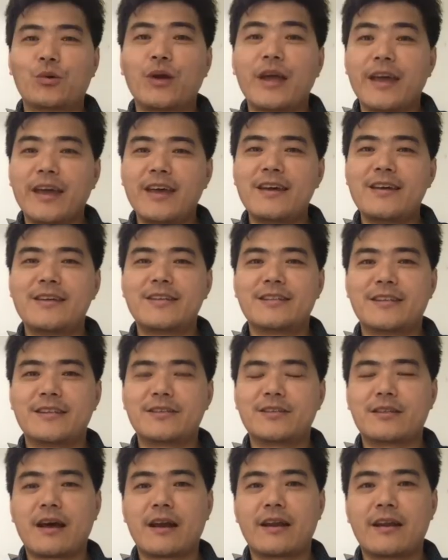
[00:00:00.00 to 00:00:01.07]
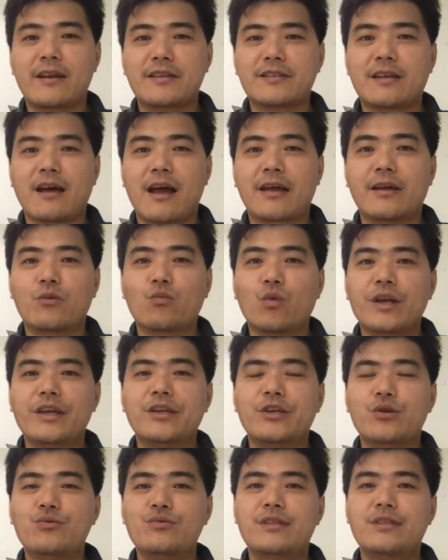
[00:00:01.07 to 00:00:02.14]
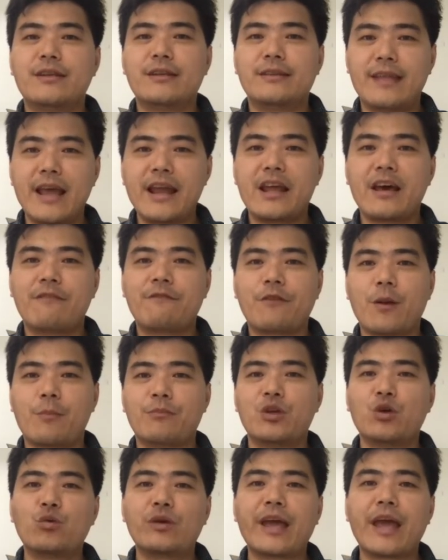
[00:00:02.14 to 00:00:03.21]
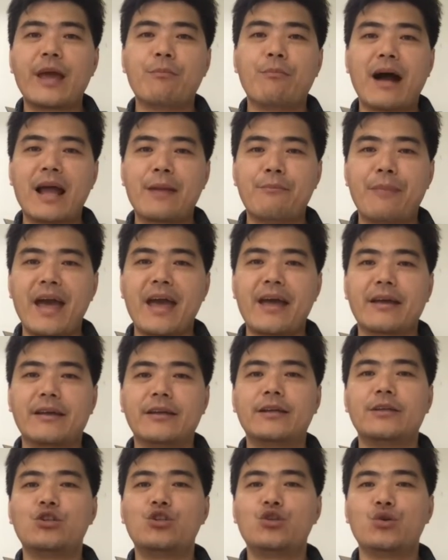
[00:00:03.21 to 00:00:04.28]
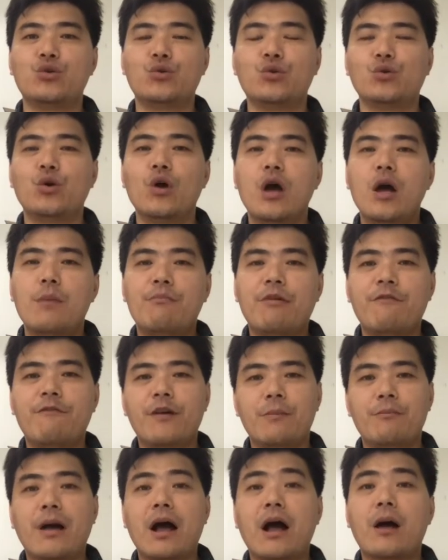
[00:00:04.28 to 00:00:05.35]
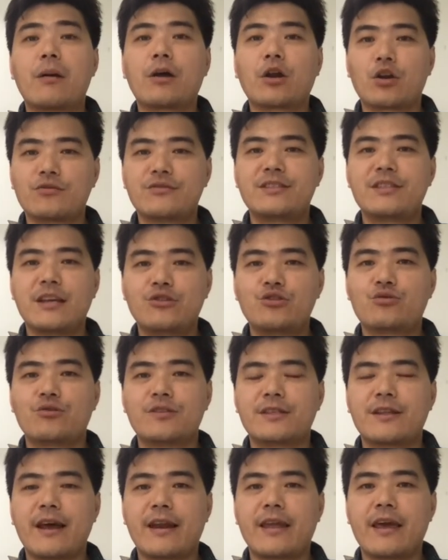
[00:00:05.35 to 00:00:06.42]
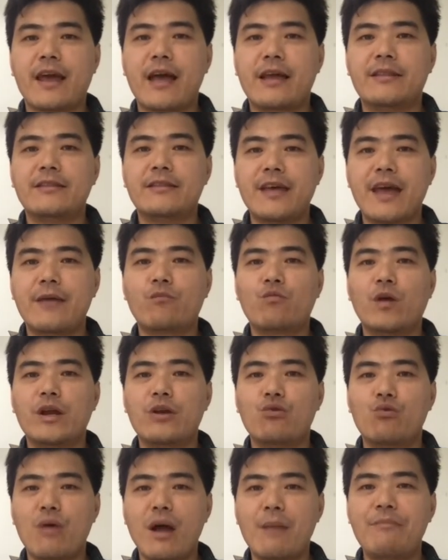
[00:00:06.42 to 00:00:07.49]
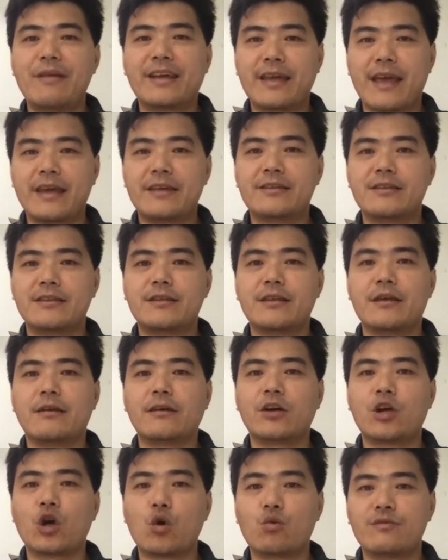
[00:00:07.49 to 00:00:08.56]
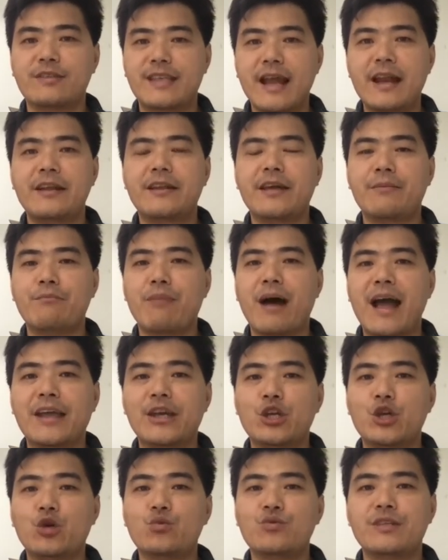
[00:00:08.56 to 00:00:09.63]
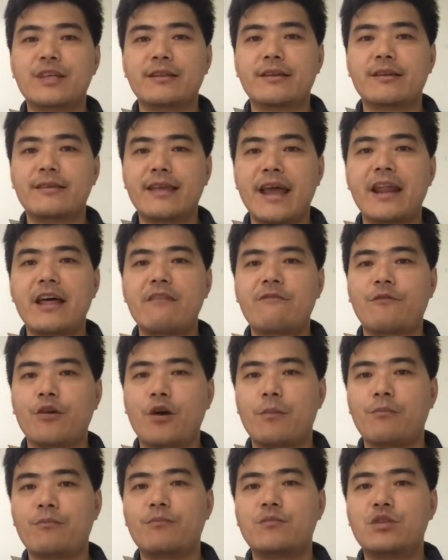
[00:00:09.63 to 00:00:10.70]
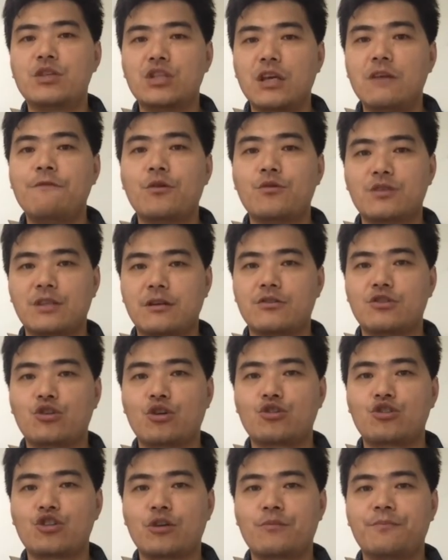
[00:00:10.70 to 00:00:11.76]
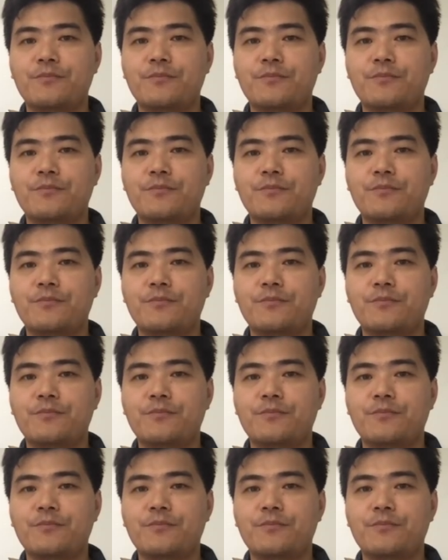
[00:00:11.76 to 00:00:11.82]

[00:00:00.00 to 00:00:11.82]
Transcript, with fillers: Here is the study design. We use the data from UK Biobank to perform a cross-sectional study, and then we replicate the causality by using the data from GFOS consortium.